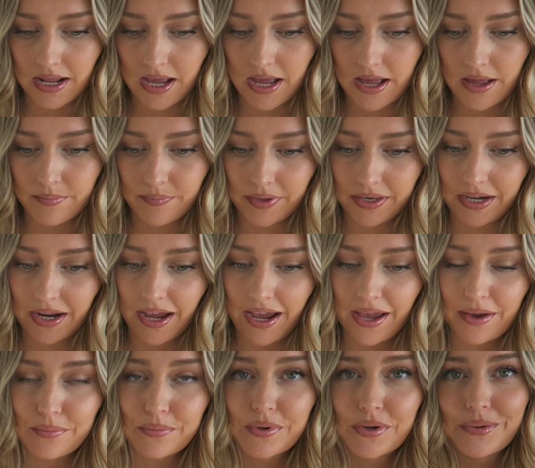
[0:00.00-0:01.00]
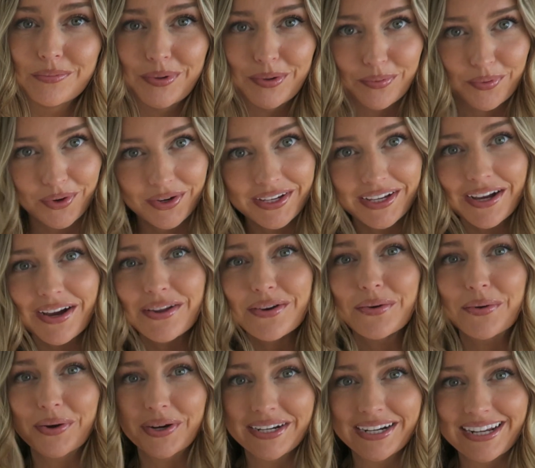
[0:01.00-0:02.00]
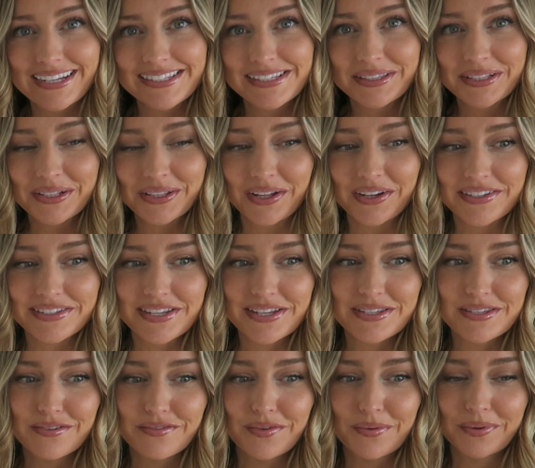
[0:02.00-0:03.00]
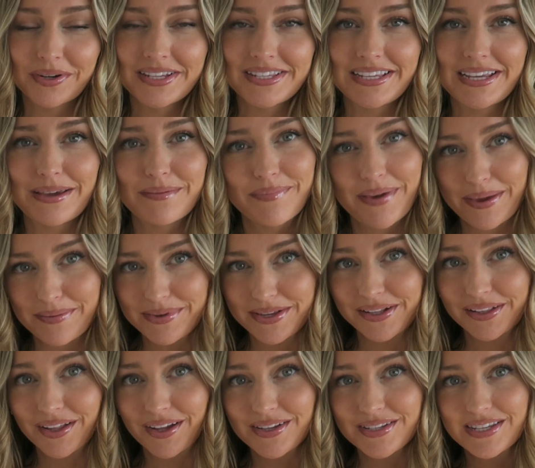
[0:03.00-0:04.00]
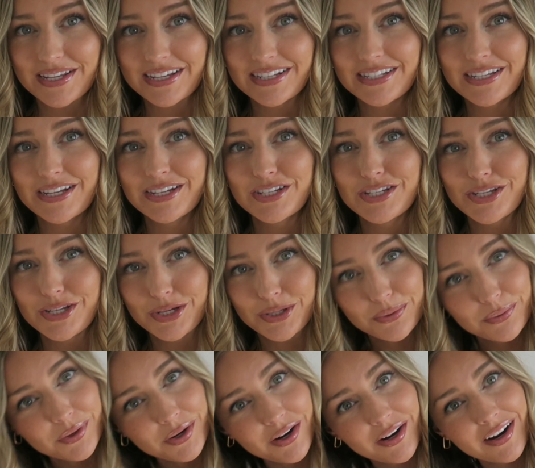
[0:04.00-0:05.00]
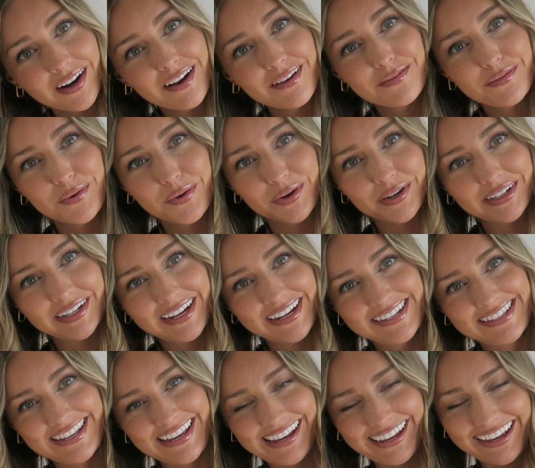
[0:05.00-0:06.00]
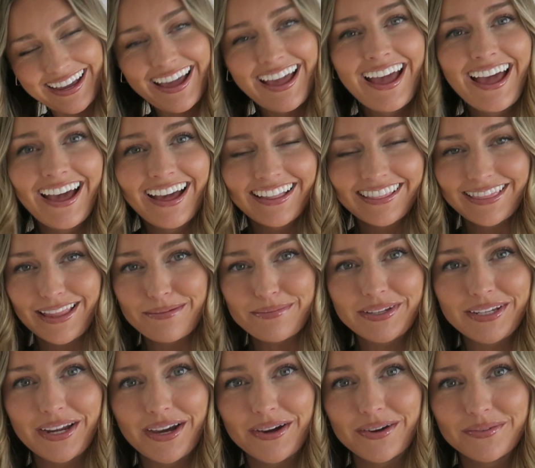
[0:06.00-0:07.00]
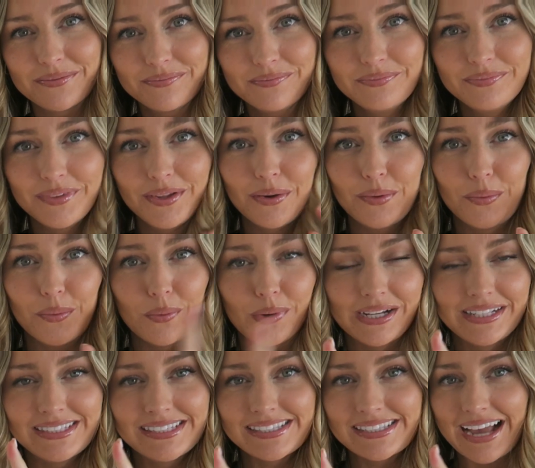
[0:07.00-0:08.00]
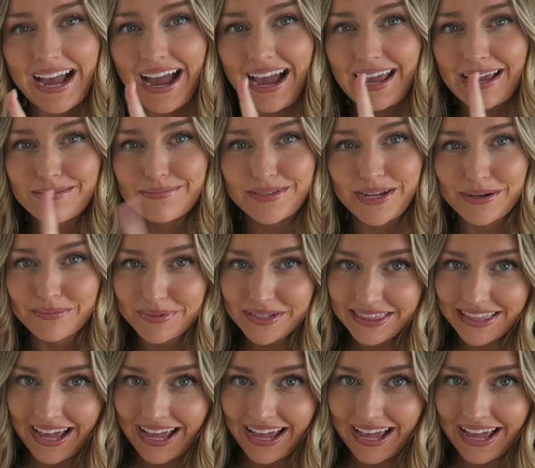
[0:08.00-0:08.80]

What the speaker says: and I will be working on organizing the closet, so if you want to see a baby closet tour of organizing, let me know once I am done with